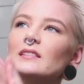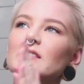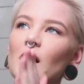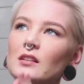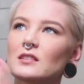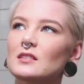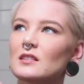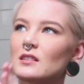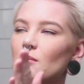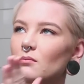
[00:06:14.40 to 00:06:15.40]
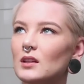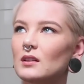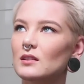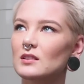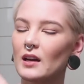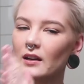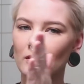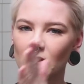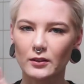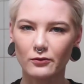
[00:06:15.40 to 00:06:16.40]
Dust something. This kind
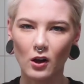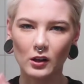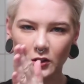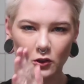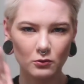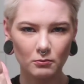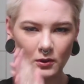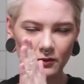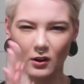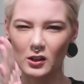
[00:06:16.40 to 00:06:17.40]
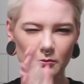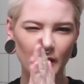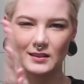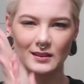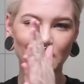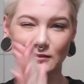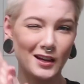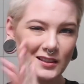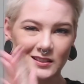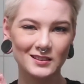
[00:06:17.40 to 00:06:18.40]
of like volumizing
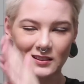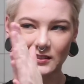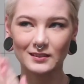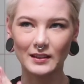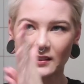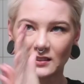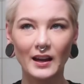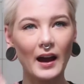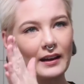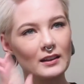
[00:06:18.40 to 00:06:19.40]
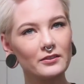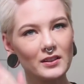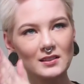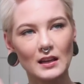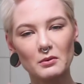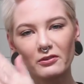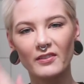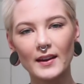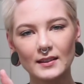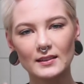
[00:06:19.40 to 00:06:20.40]
dust that's kind of the same
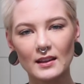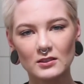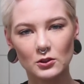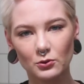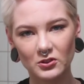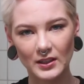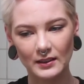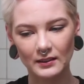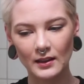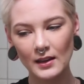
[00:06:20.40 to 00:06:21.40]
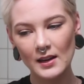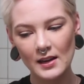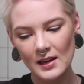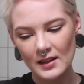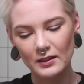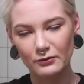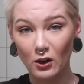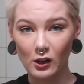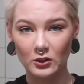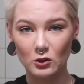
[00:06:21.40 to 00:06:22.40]
effect as using the
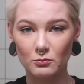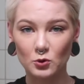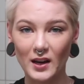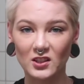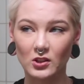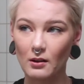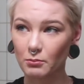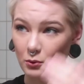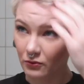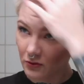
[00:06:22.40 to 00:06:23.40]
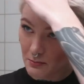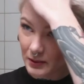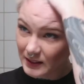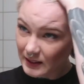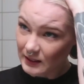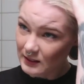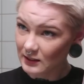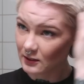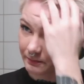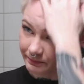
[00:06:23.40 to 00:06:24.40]
volume dry shampoo from
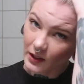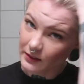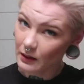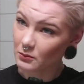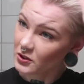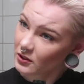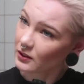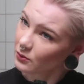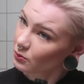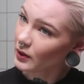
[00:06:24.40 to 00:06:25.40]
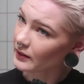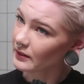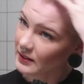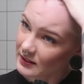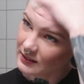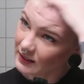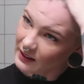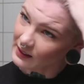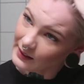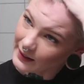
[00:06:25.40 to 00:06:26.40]
Batiste. Now I'm just gonna run this
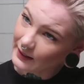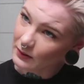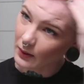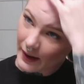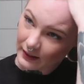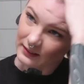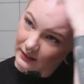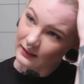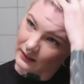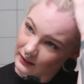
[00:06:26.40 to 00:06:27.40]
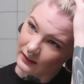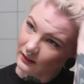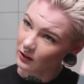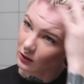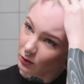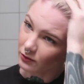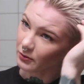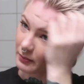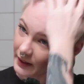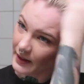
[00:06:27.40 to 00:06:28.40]
clay wax all
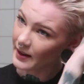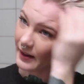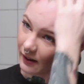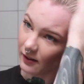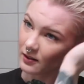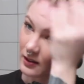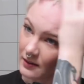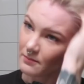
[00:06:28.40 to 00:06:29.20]
over my hair.